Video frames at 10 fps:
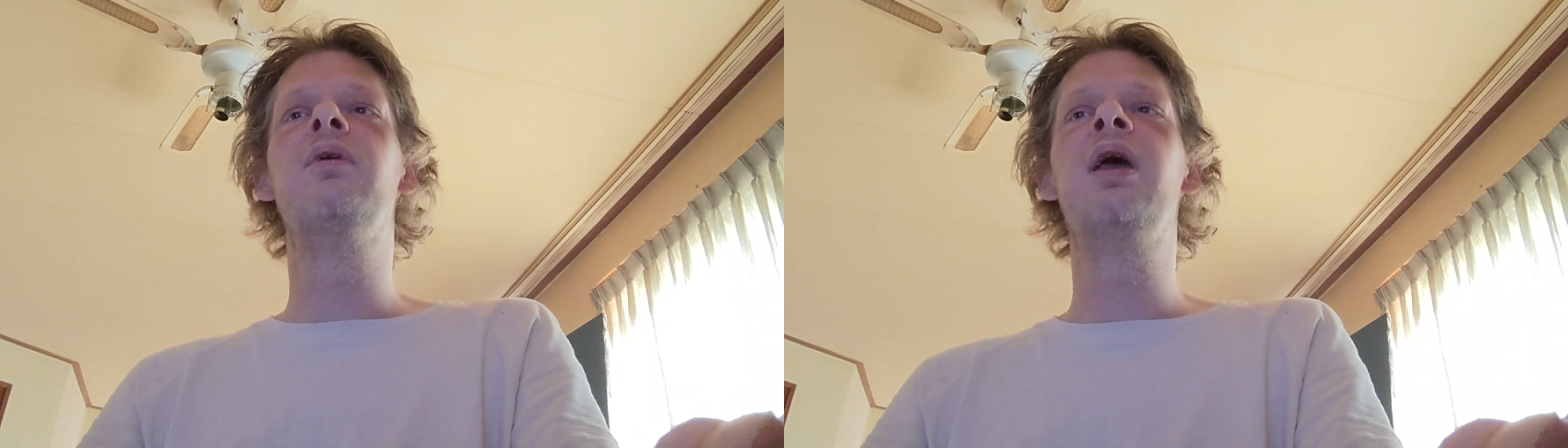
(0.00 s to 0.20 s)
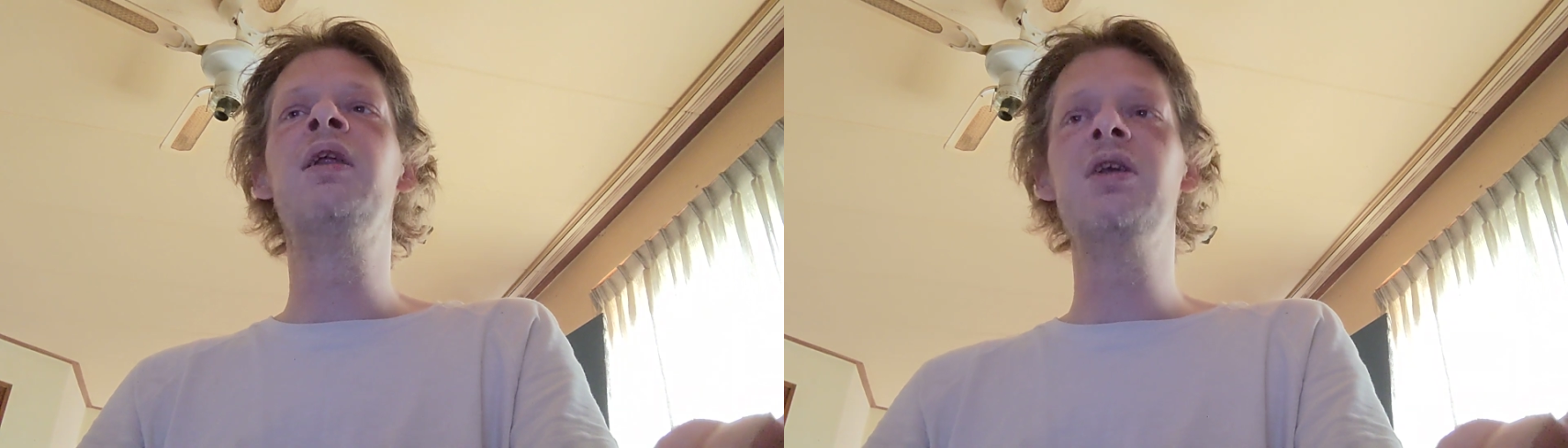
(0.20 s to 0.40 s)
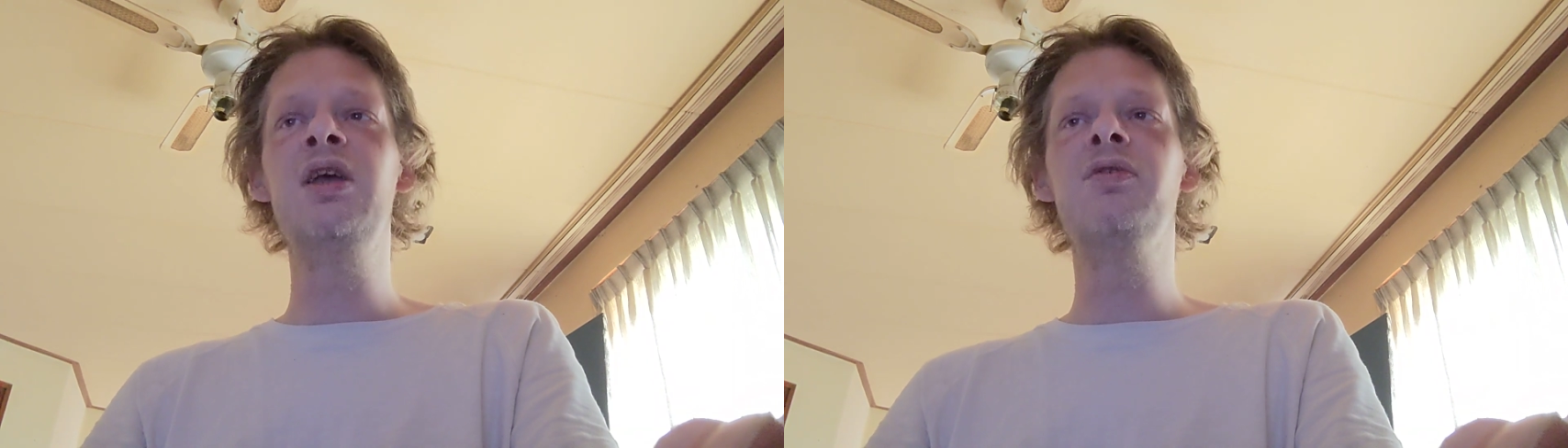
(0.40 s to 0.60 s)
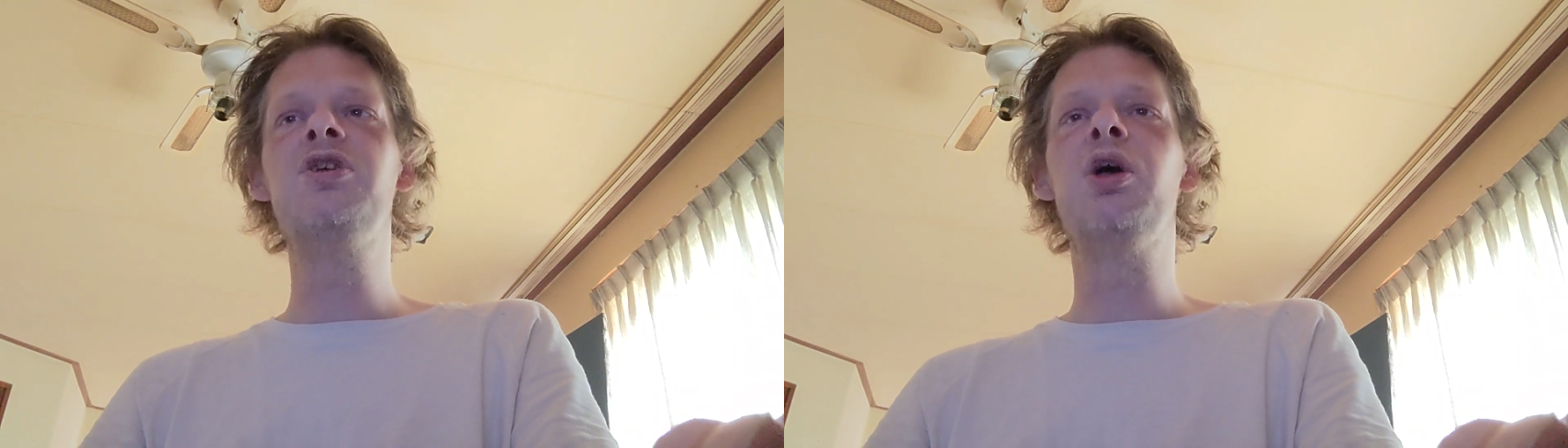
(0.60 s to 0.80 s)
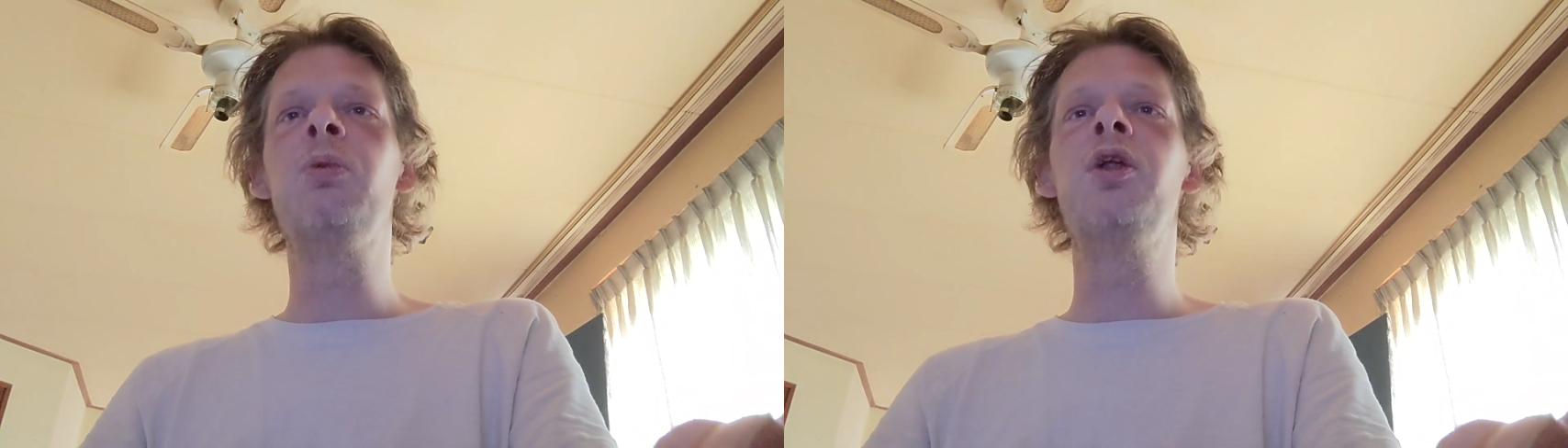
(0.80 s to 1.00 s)
and even
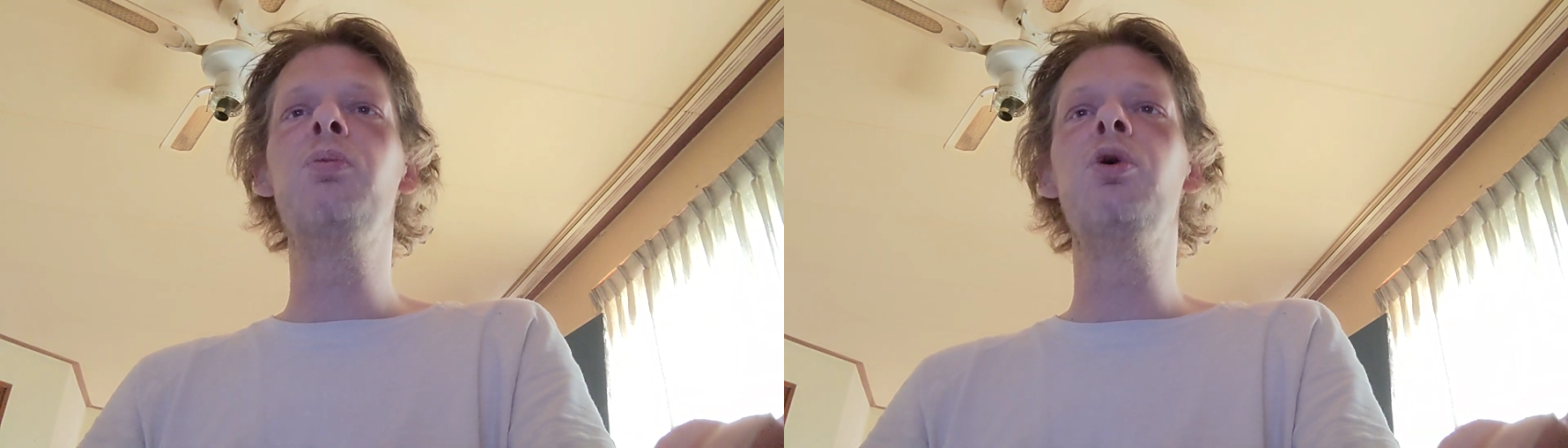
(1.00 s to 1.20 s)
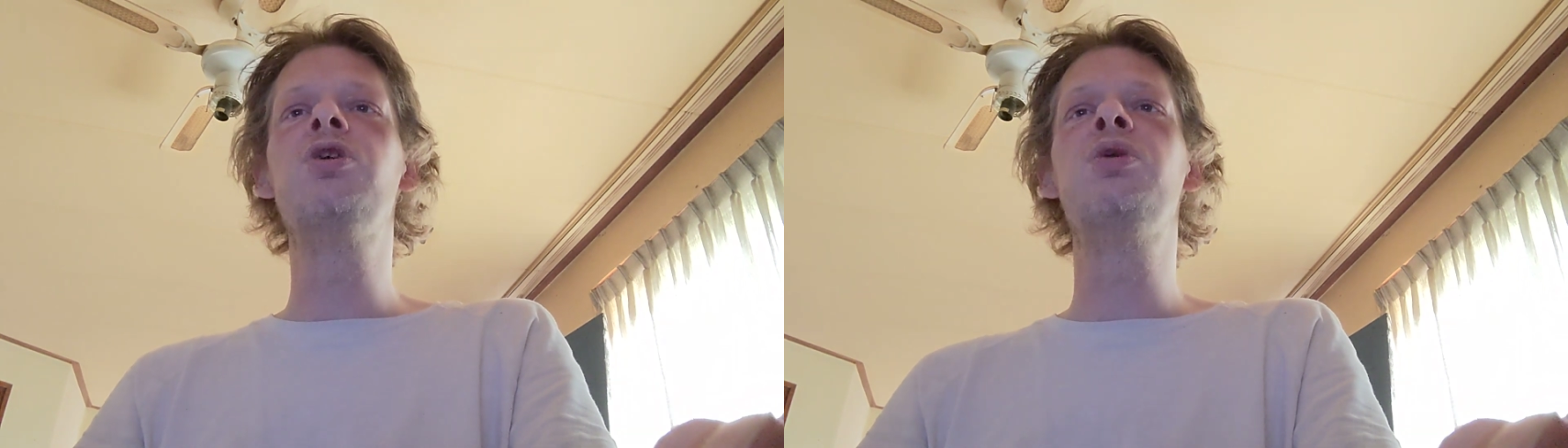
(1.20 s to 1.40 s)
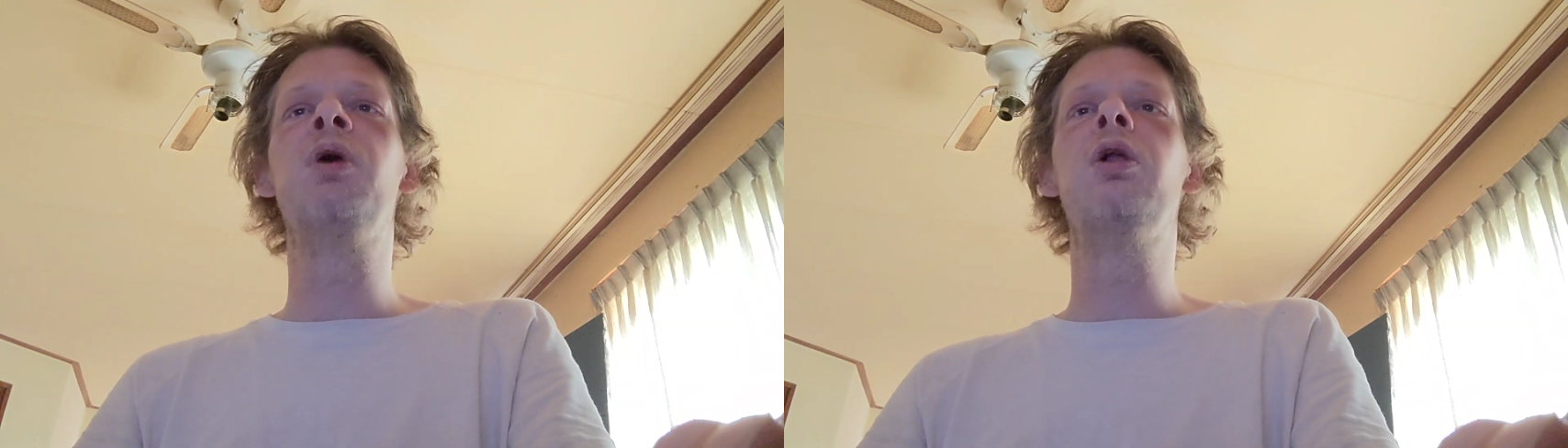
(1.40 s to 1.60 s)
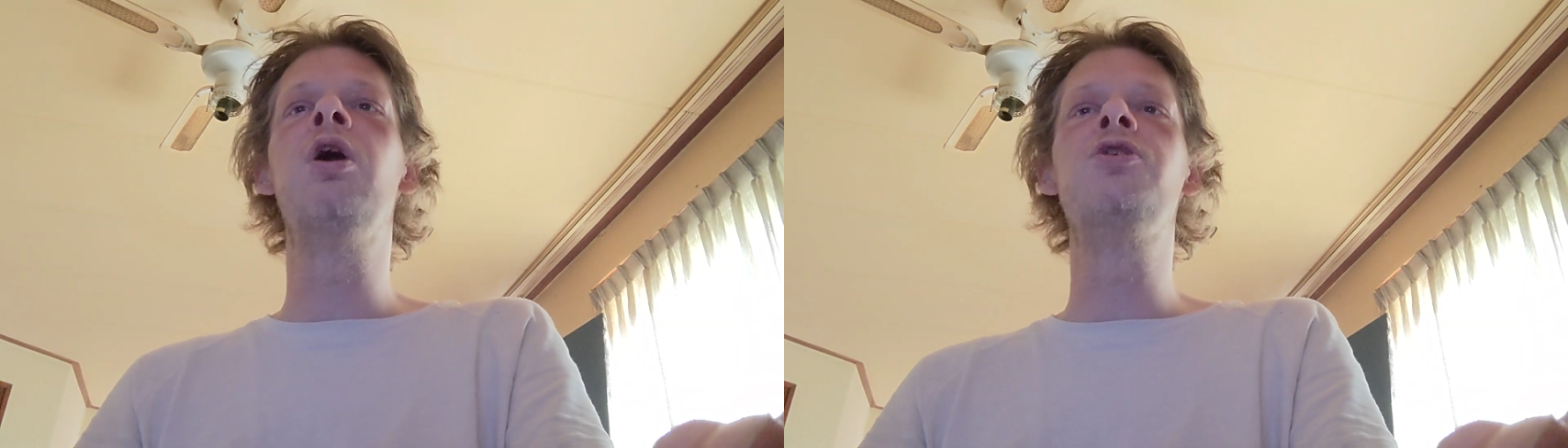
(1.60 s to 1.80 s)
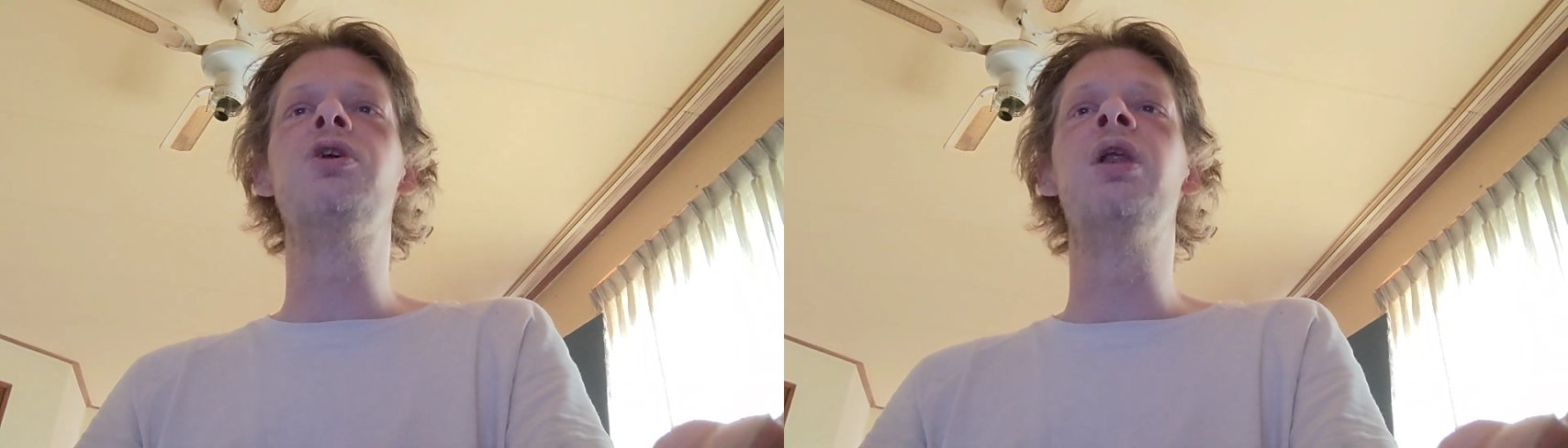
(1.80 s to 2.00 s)
some other books in my
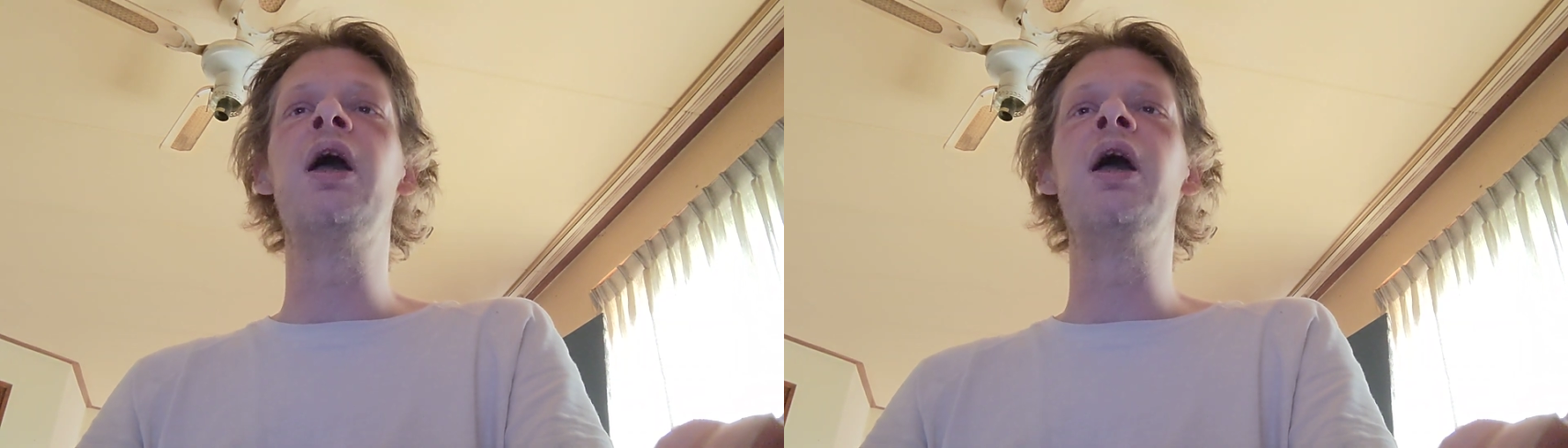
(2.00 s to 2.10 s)
closet,